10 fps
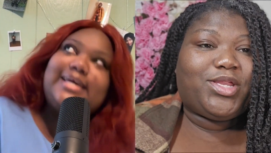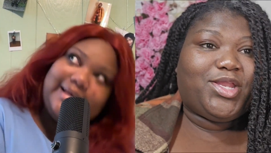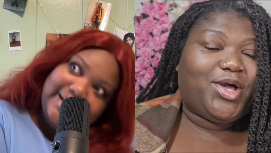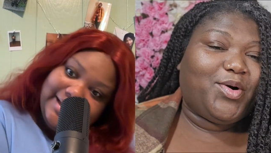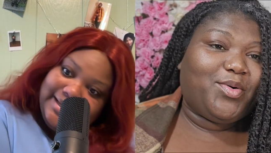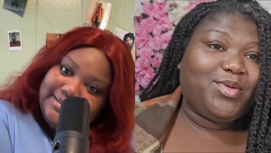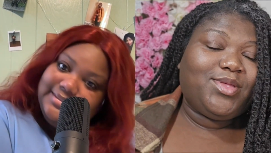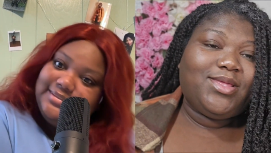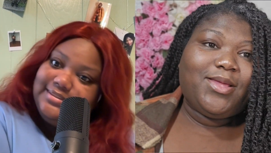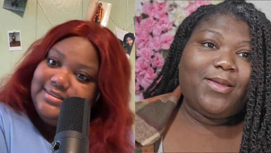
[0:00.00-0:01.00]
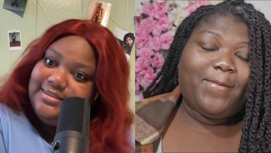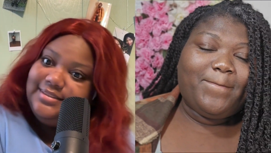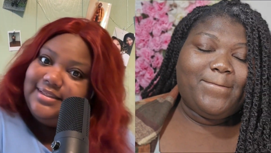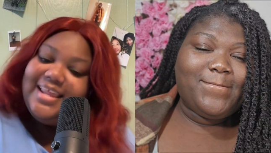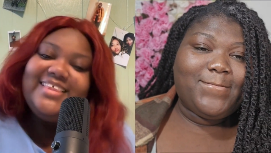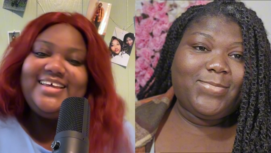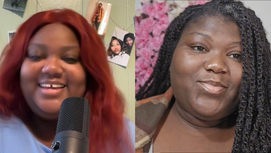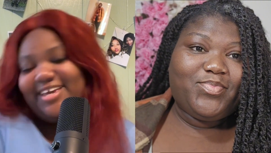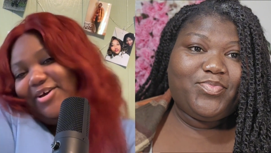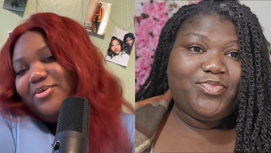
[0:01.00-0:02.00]
Speaker 1: want to know. Mm-hmm.
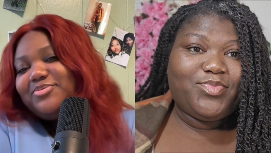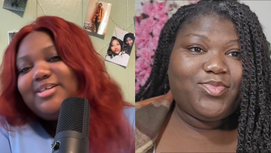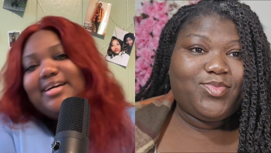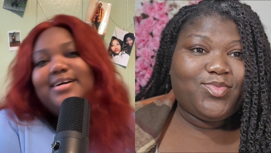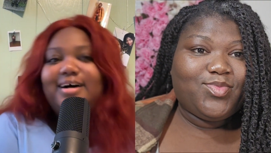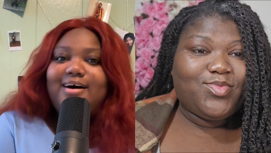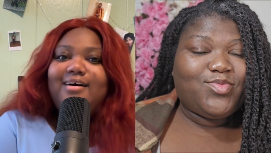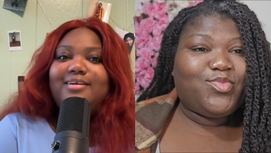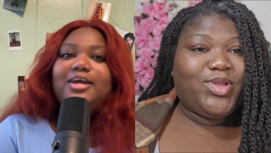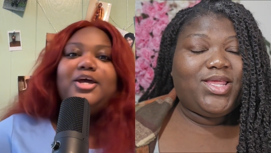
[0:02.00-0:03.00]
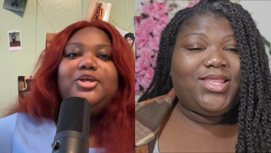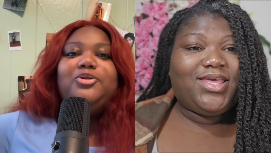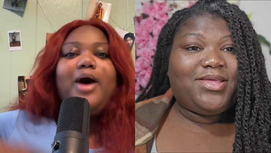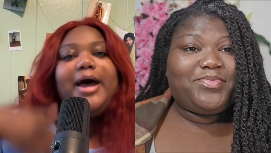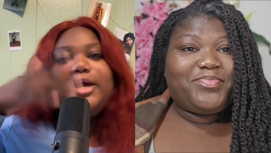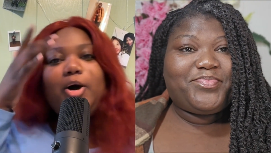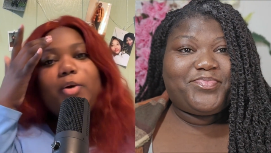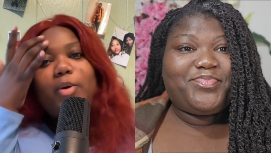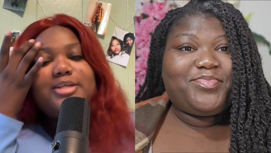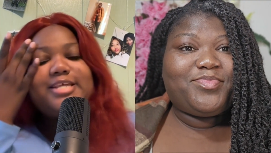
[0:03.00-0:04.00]
Thank you. It was really good. Really? You know, I didn't
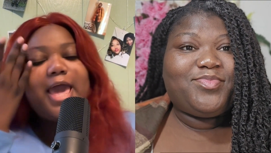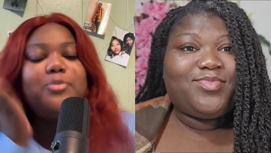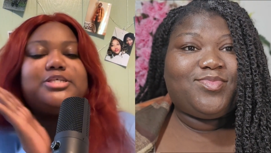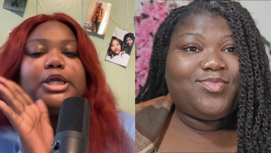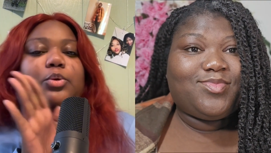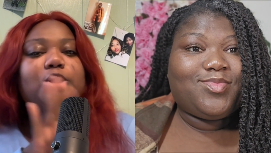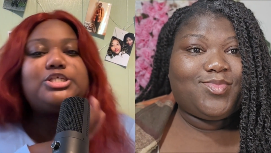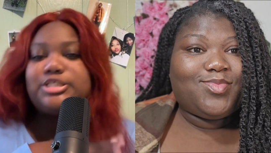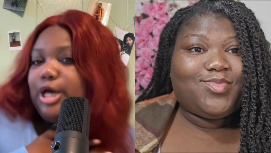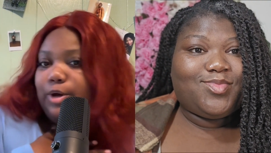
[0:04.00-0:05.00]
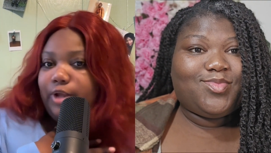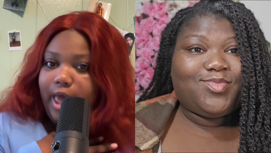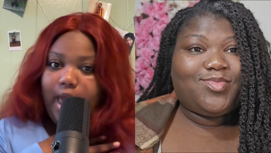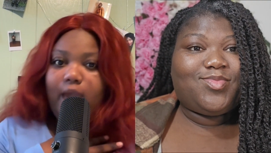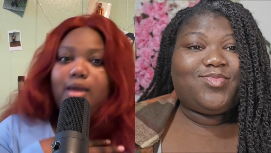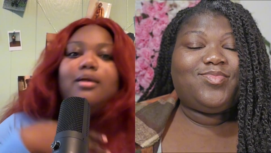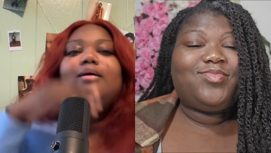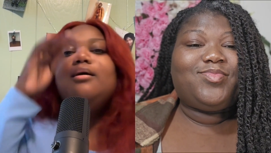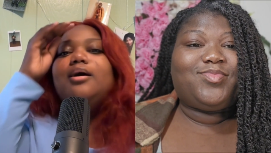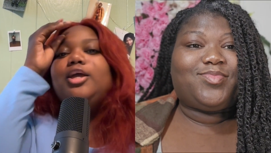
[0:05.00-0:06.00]
go to work today. It was a cute little snow day.
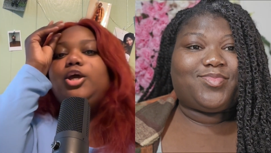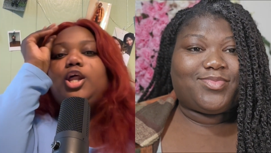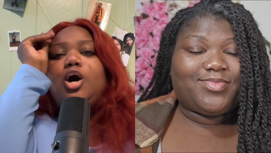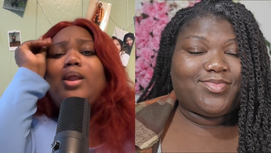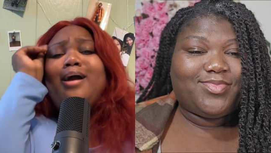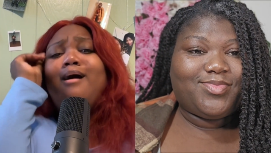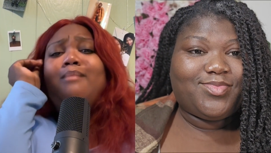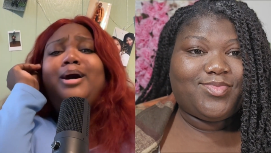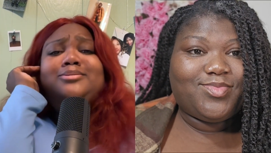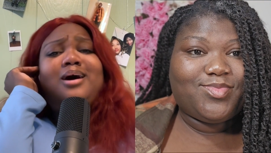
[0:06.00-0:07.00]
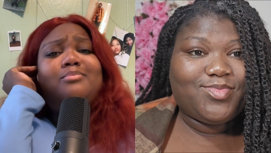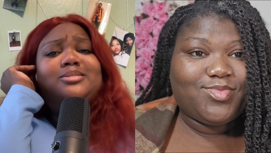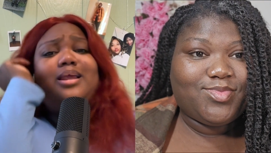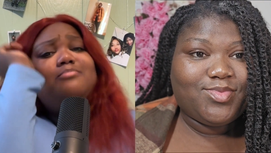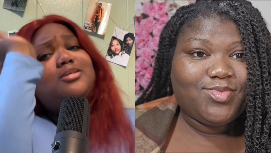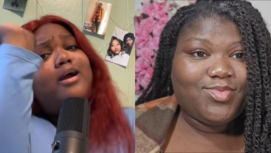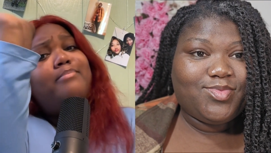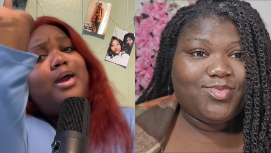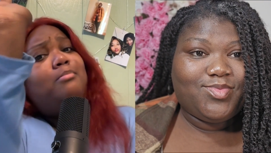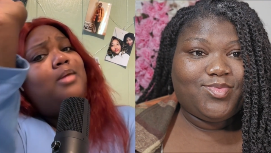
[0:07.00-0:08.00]
Mm. You know, and I called my job and said, "I'm
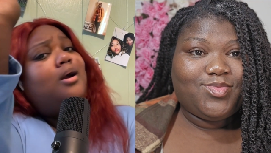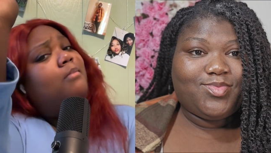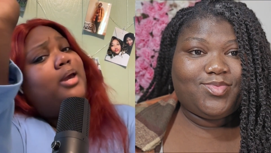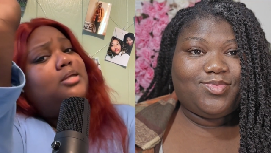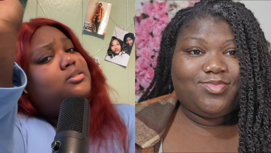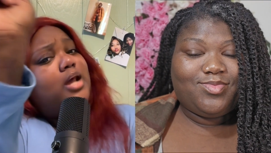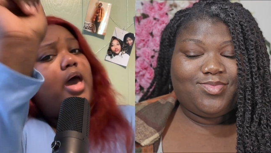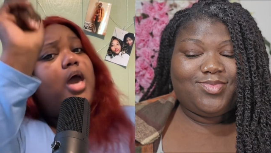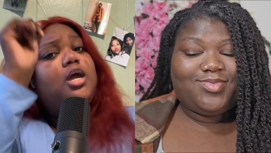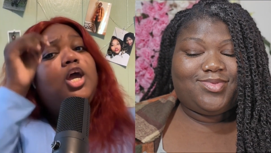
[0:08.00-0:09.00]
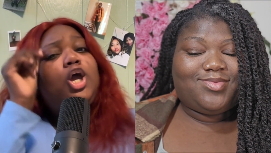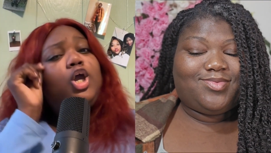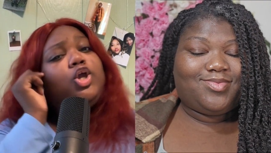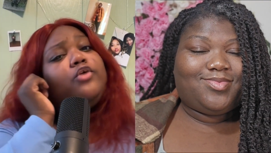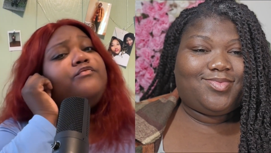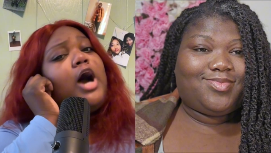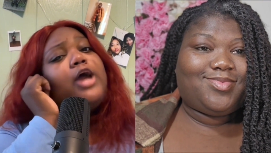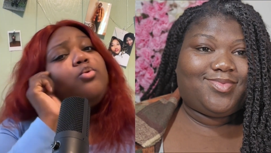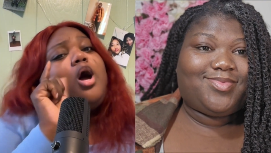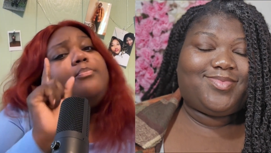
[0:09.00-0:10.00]
sorry, babe. I'm not coming in today. You're
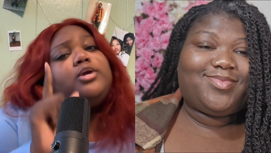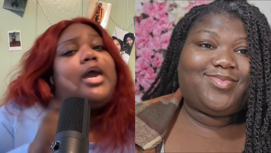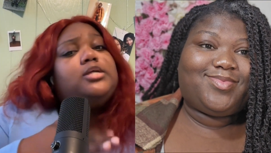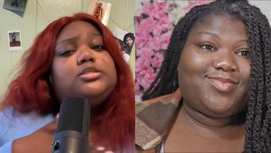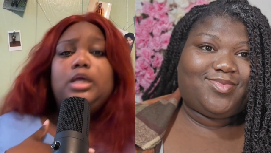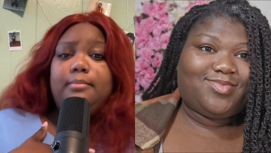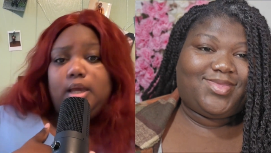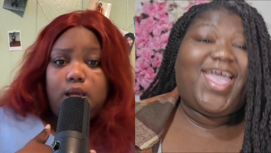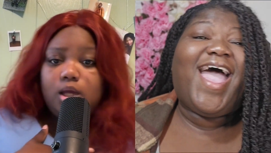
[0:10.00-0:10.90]
fine, Rob. Can't see me."